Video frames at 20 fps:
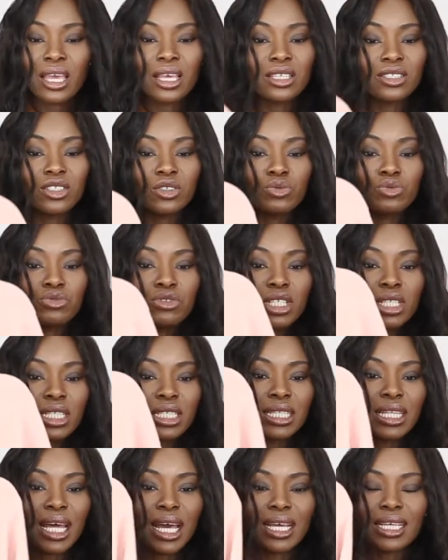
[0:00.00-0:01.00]
Is a
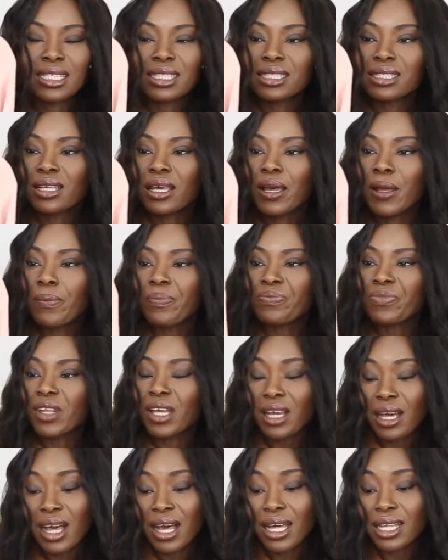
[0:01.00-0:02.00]
really nice
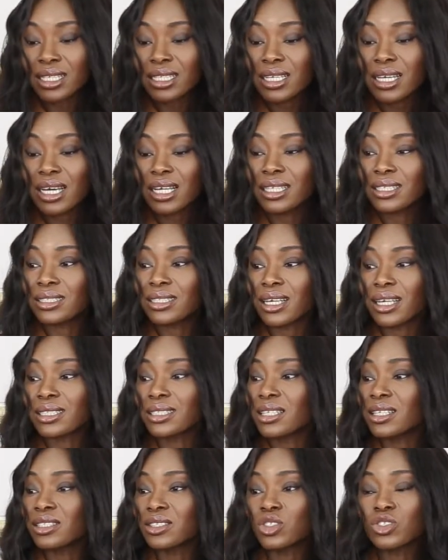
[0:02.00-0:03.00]
cardigan
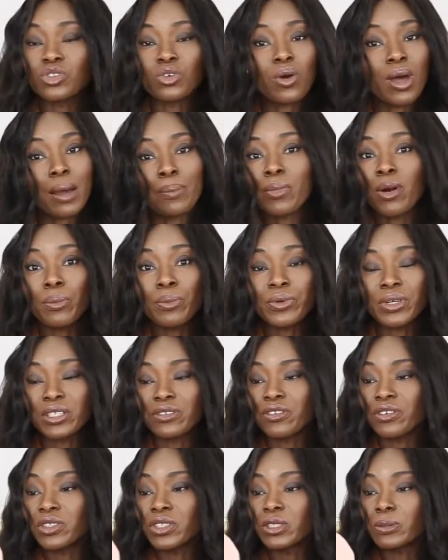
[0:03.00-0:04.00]
that is so appropriate
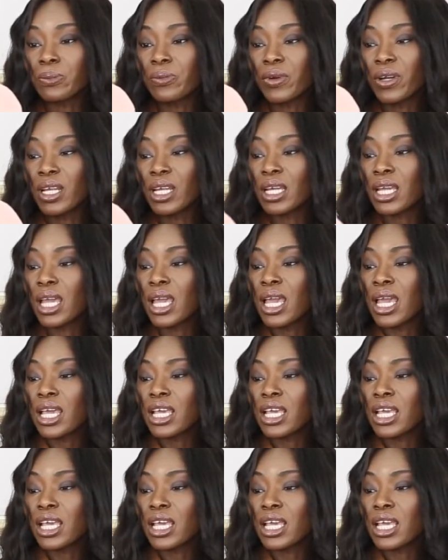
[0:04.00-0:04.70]
for spring.